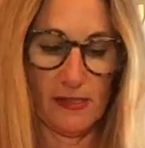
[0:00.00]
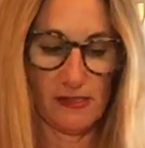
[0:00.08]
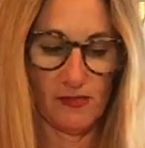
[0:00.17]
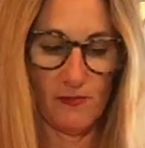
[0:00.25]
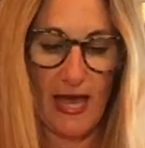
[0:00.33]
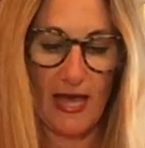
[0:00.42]

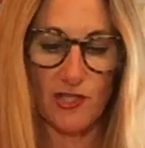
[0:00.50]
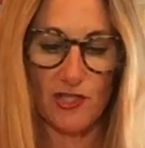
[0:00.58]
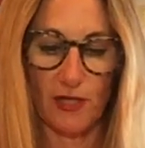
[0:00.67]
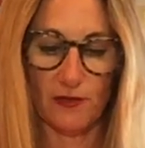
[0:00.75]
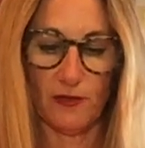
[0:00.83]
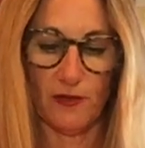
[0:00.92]

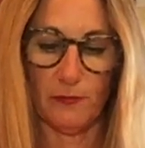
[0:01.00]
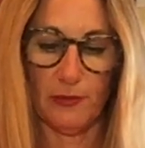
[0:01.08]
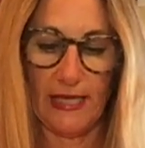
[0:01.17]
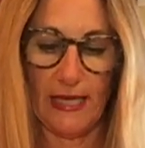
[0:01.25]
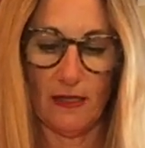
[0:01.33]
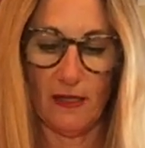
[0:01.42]
smash under the
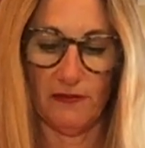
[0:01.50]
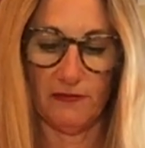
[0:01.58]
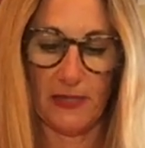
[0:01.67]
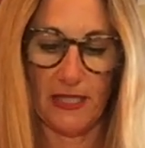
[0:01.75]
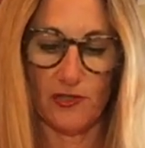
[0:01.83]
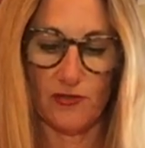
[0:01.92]
blade of my